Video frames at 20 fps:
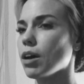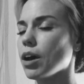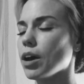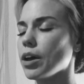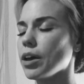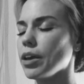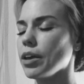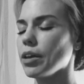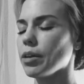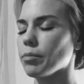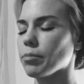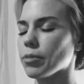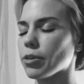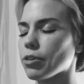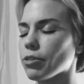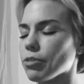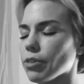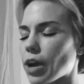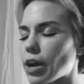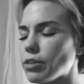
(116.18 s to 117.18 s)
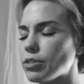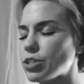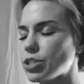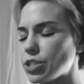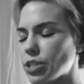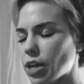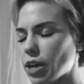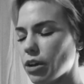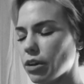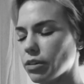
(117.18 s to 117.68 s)
I am
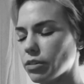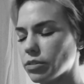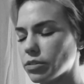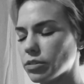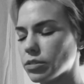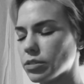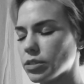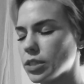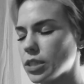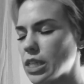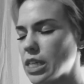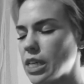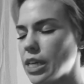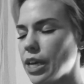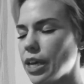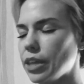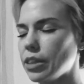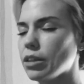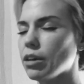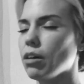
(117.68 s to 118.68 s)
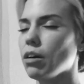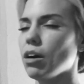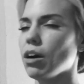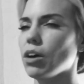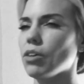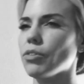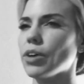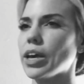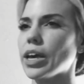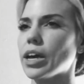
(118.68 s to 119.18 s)
crouched down in the
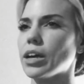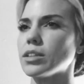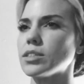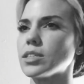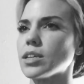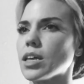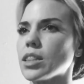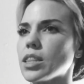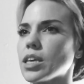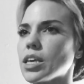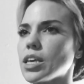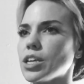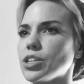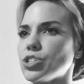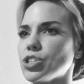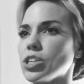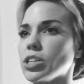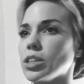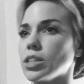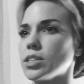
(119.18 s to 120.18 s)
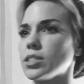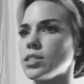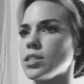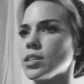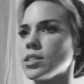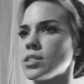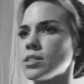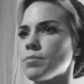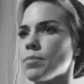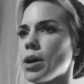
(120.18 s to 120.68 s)
hallway outside the kitchen
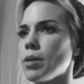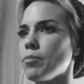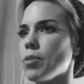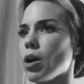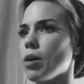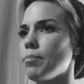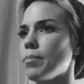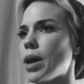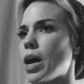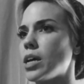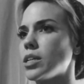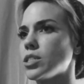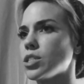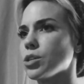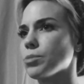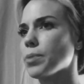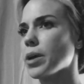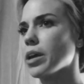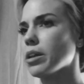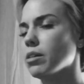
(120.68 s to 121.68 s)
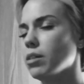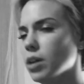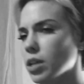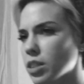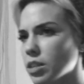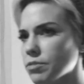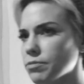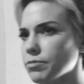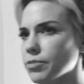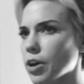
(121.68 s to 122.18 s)
listening to my mom masturbate
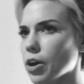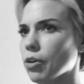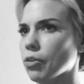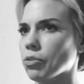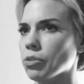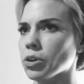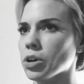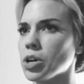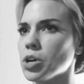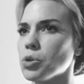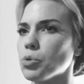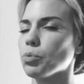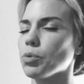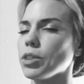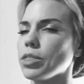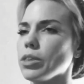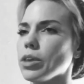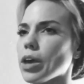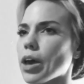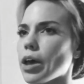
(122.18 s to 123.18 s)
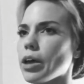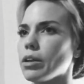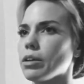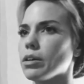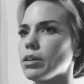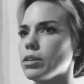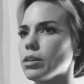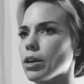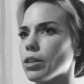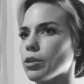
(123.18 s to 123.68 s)
on the phone with
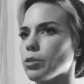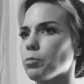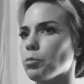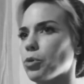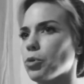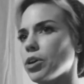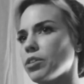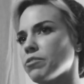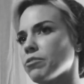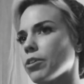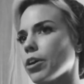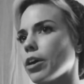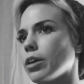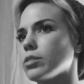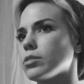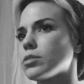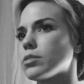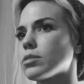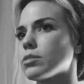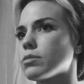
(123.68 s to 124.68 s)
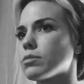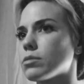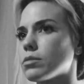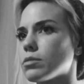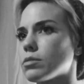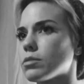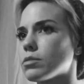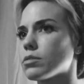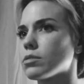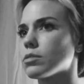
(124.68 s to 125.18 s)
yet another boyfriend.
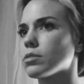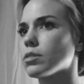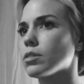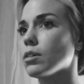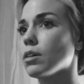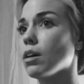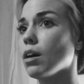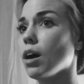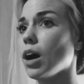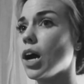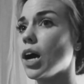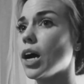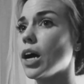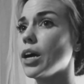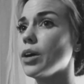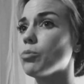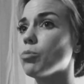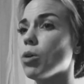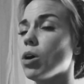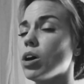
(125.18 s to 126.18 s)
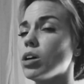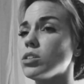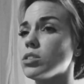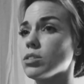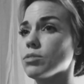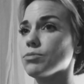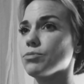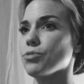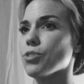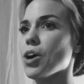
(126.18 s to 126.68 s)
I want
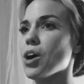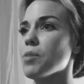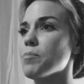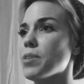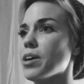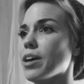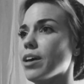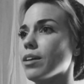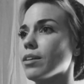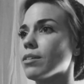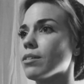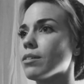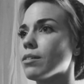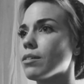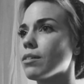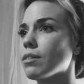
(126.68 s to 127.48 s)
to vomit.